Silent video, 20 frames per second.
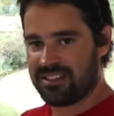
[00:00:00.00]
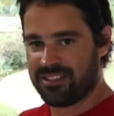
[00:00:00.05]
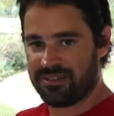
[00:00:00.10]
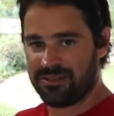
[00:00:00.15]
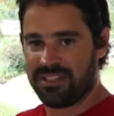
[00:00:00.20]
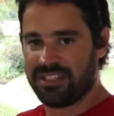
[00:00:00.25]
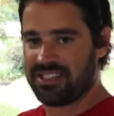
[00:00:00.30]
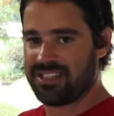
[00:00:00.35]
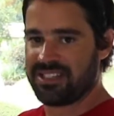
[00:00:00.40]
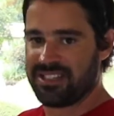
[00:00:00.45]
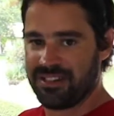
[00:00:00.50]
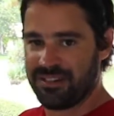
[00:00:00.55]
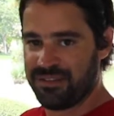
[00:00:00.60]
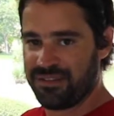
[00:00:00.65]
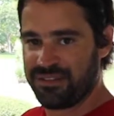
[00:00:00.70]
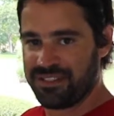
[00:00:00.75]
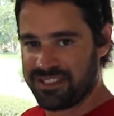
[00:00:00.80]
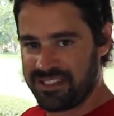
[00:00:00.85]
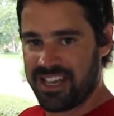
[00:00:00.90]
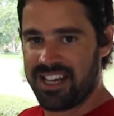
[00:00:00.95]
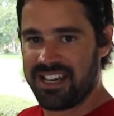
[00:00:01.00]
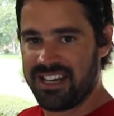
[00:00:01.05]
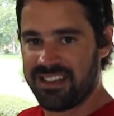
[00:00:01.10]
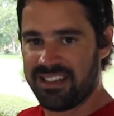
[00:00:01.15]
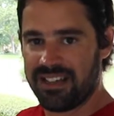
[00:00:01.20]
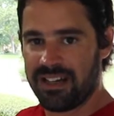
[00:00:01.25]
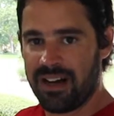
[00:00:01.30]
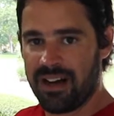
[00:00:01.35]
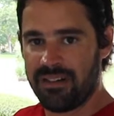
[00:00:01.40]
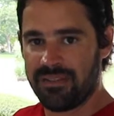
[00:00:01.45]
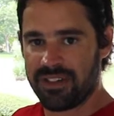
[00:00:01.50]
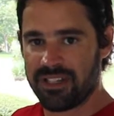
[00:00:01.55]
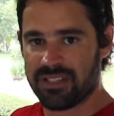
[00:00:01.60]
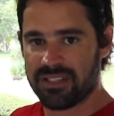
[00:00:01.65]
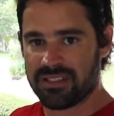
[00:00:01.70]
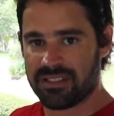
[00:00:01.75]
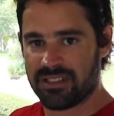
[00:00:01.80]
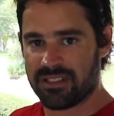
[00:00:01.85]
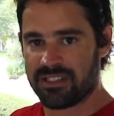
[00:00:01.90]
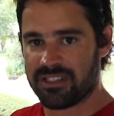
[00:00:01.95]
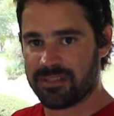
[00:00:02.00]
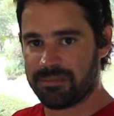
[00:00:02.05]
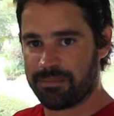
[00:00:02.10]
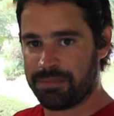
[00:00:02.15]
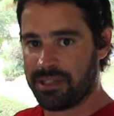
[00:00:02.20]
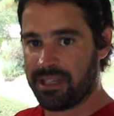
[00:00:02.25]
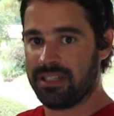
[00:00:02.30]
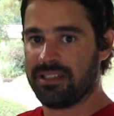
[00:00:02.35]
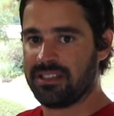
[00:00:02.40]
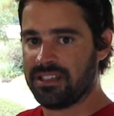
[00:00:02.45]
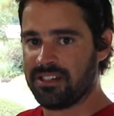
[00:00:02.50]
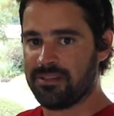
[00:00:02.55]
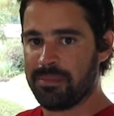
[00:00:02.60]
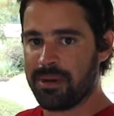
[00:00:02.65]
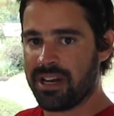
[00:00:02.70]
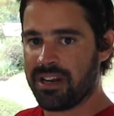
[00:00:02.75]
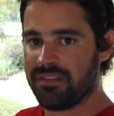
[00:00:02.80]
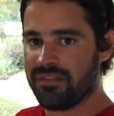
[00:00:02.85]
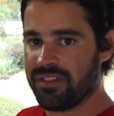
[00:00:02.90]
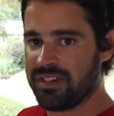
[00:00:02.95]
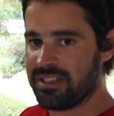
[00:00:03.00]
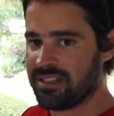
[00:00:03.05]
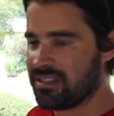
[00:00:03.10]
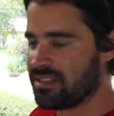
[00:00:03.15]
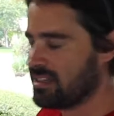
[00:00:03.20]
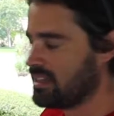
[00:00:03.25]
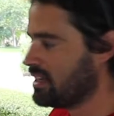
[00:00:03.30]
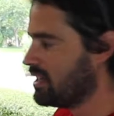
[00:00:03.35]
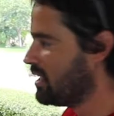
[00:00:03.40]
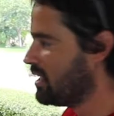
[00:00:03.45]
the risk of stating the obvious, there's plenty of benefits